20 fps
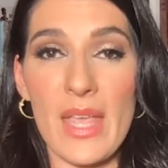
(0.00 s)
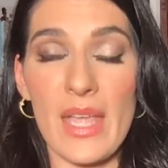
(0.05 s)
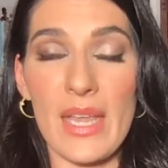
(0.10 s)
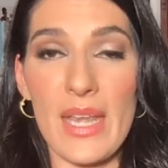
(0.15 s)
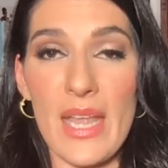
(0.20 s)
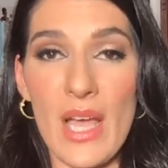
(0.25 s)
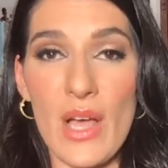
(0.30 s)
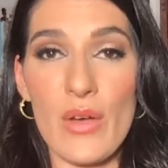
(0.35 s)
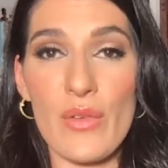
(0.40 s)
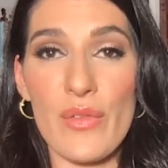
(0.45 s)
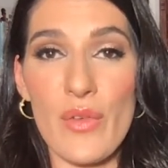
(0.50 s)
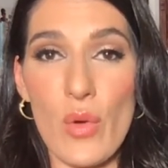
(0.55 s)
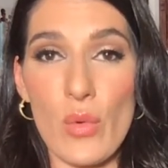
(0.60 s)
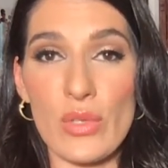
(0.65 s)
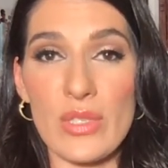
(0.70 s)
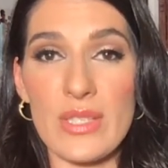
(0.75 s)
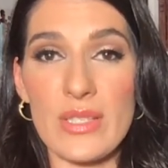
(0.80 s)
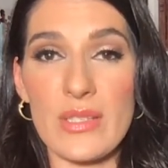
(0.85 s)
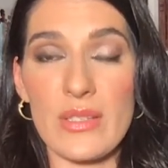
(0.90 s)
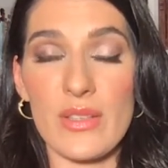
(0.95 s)
And now, of
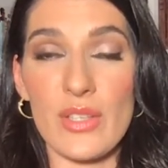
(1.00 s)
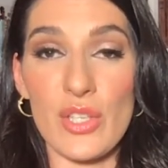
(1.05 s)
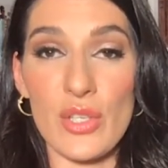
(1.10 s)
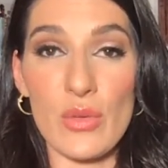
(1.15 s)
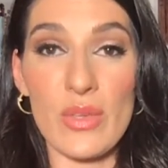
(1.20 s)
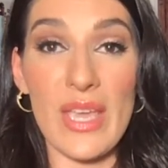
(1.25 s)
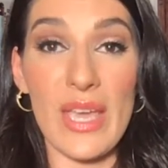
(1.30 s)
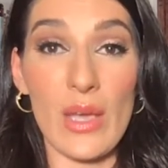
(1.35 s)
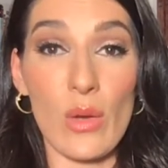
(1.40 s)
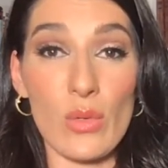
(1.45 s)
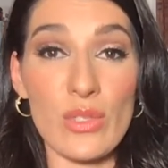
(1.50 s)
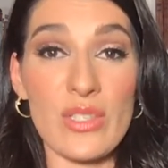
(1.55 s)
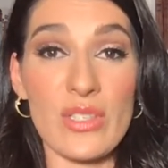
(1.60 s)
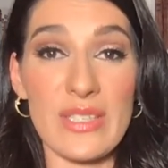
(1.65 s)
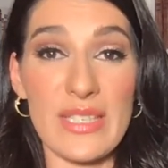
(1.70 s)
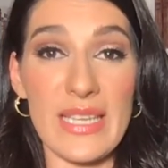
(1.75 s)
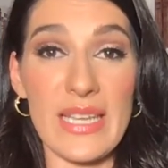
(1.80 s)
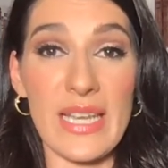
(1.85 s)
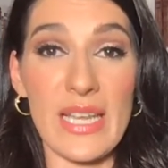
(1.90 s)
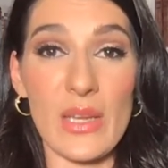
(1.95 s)
course, the UK also
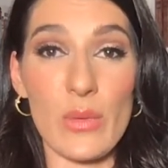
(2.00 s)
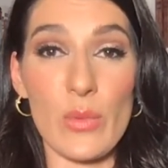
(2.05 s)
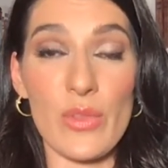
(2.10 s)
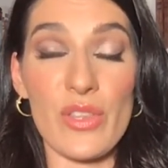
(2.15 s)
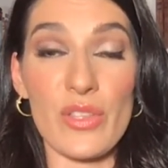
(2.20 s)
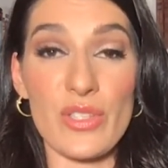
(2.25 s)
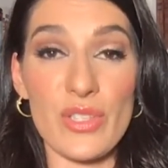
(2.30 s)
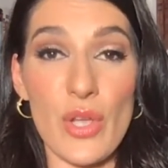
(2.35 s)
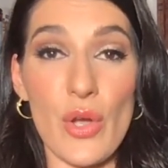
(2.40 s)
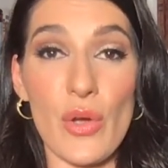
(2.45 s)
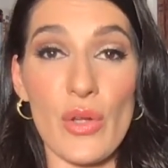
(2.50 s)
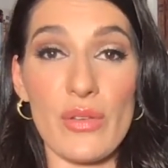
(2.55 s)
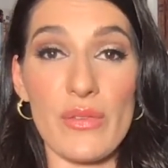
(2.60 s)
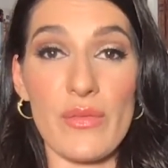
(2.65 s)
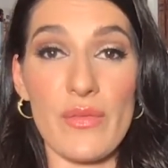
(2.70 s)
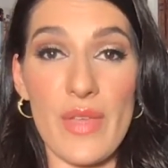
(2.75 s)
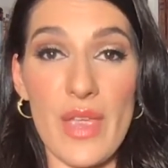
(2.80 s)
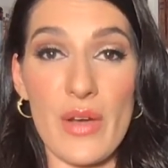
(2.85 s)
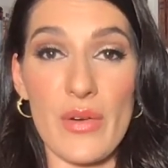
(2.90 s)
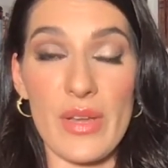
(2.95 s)
dealing with its
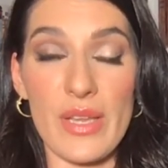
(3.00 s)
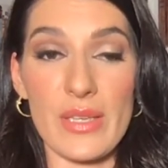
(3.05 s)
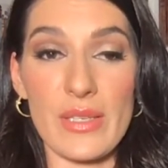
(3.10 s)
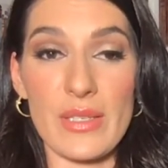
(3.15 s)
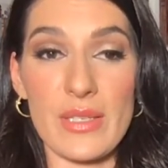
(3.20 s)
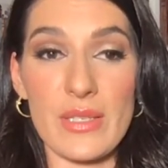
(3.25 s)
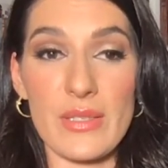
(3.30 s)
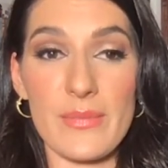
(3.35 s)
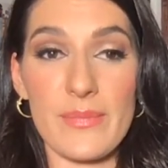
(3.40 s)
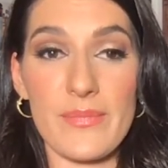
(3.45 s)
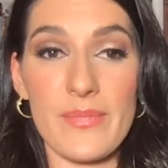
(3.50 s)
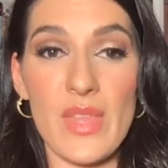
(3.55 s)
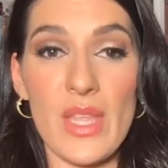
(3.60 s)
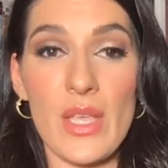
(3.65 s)
own variant.